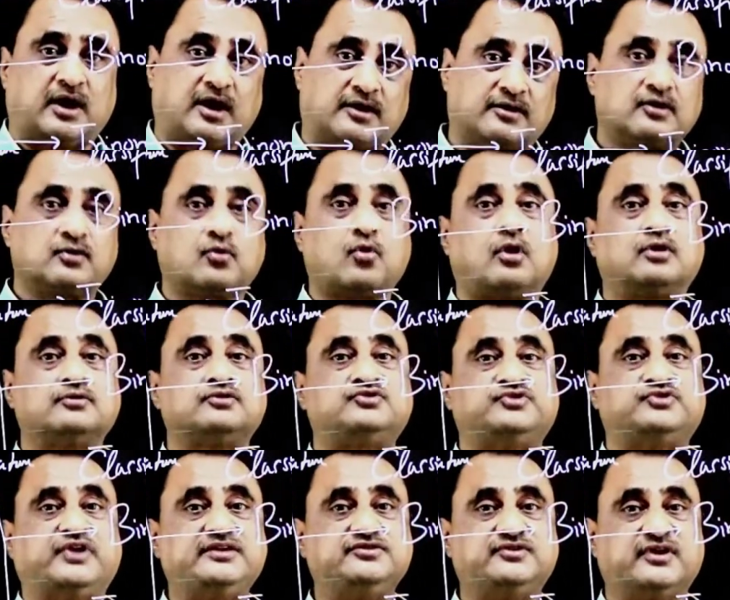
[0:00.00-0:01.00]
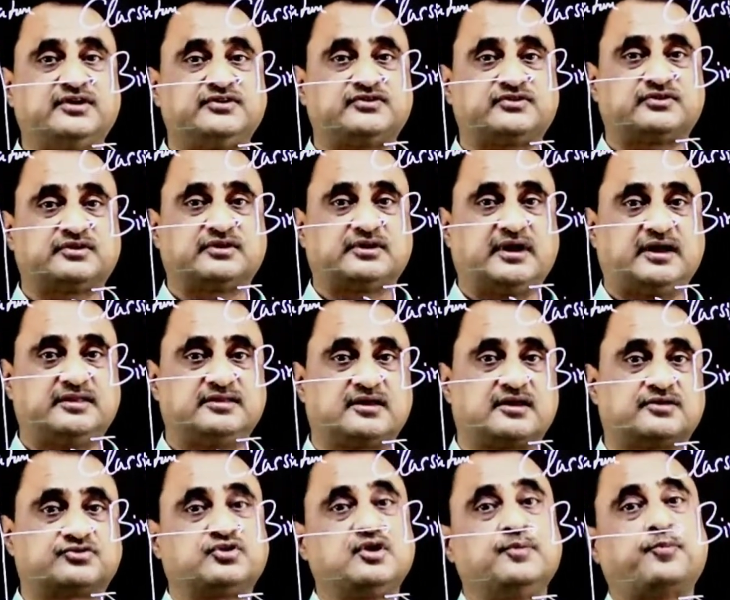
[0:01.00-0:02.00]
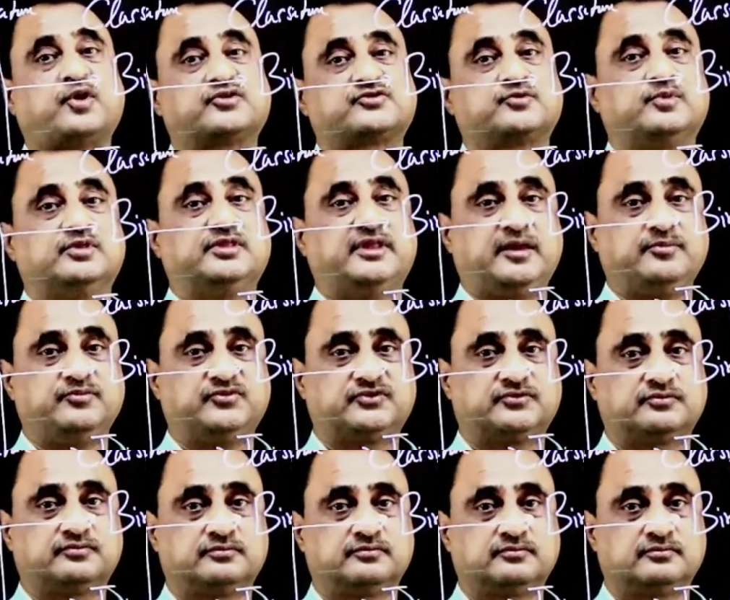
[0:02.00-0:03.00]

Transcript: undergone changes and there are three possible names.